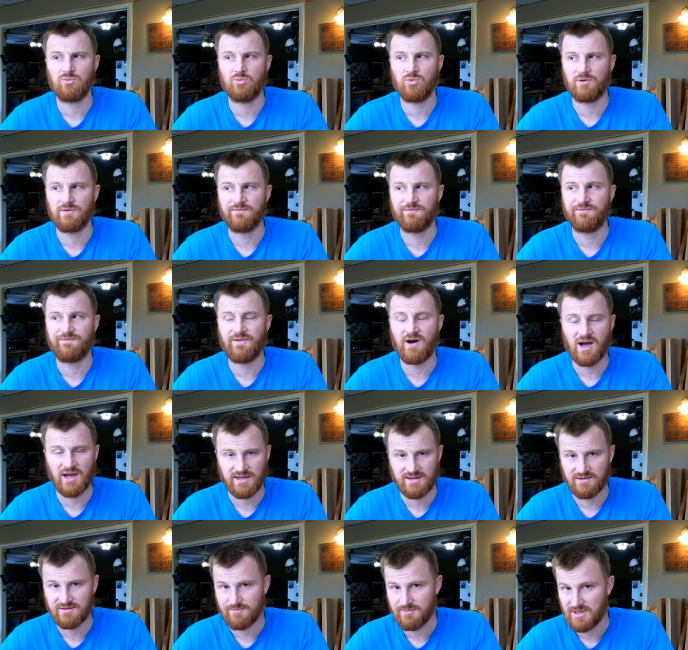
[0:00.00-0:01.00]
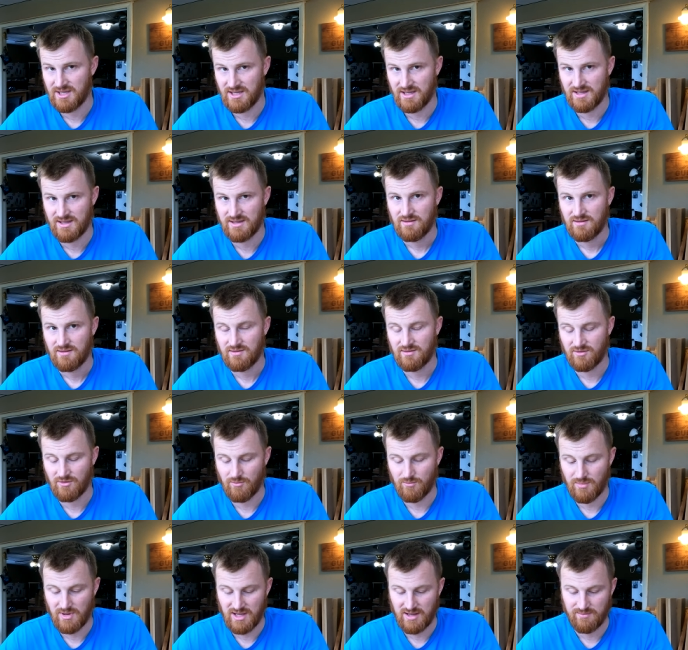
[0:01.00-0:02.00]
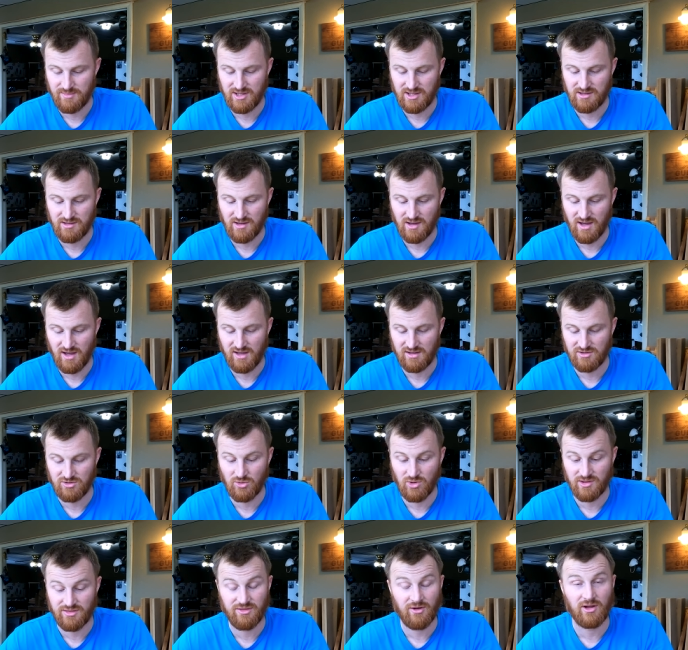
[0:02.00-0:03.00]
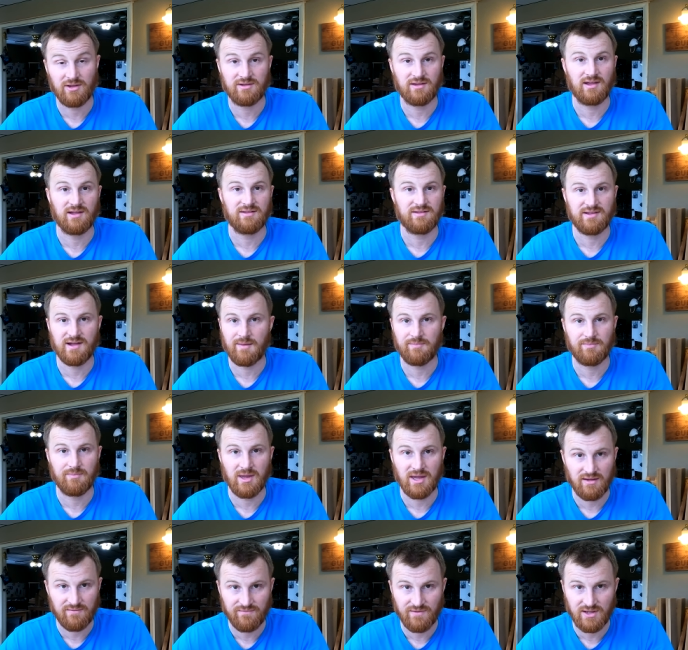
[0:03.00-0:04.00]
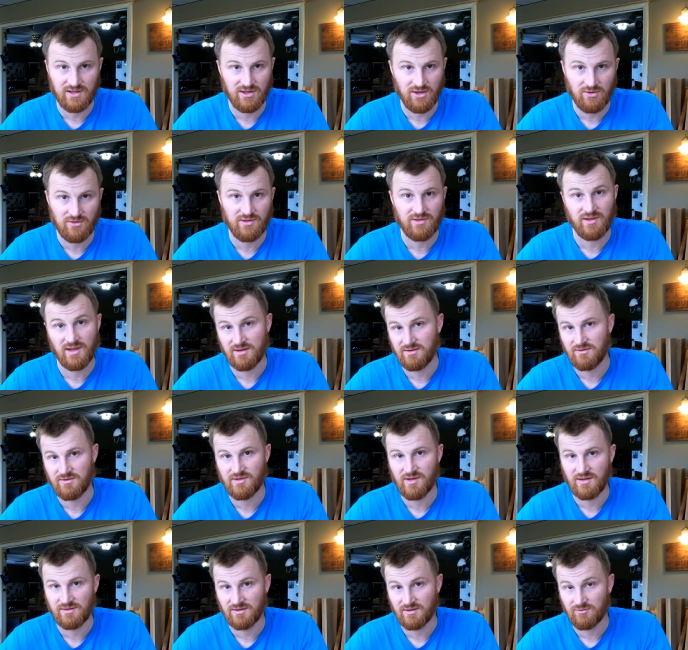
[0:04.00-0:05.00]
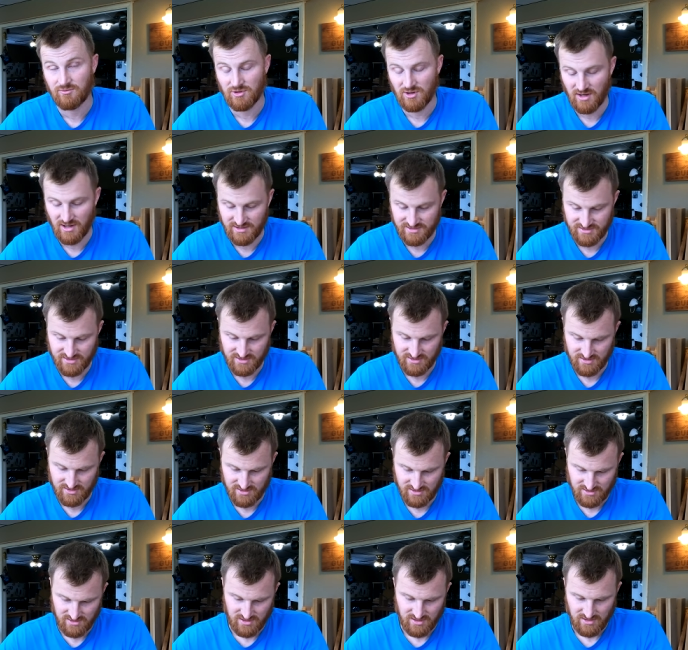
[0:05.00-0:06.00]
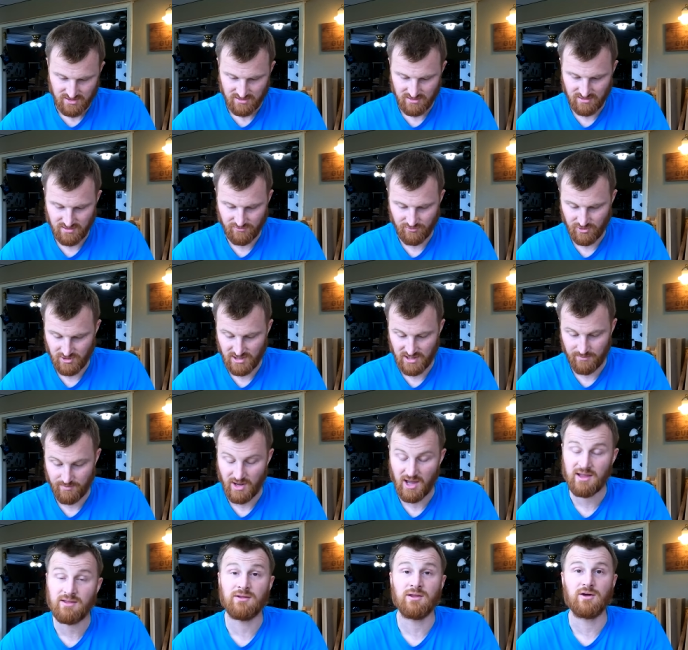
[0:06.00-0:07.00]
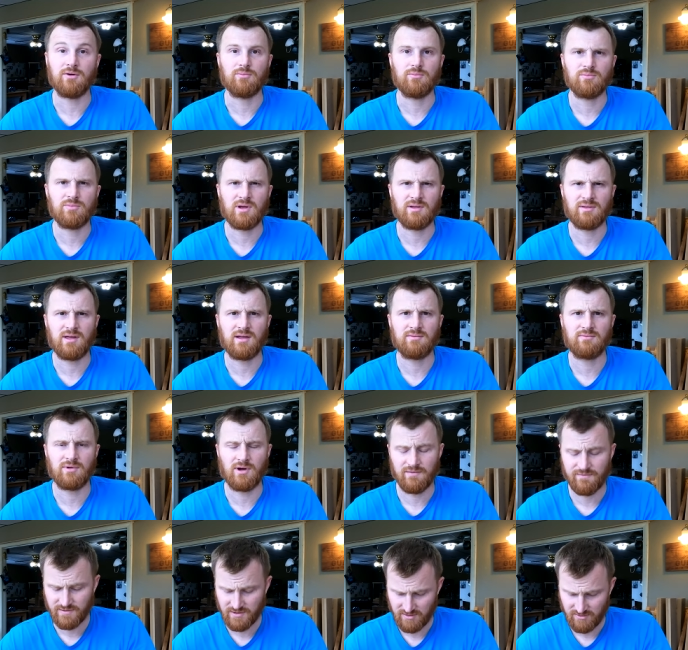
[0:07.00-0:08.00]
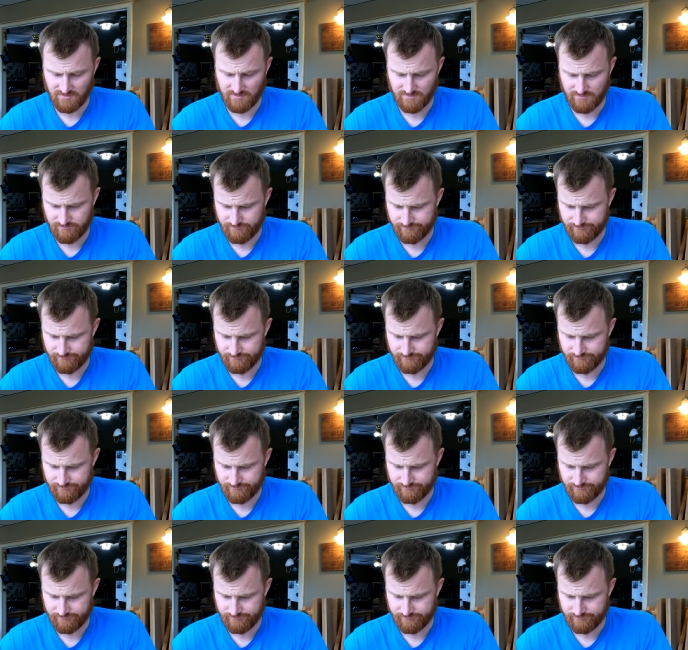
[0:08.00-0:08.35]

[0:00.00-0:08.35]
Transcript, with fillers: would find me. So maybe uh, you had thought that I'd stopped making videos and then you suddenly realized that a different name. I don't know, but I'd love to,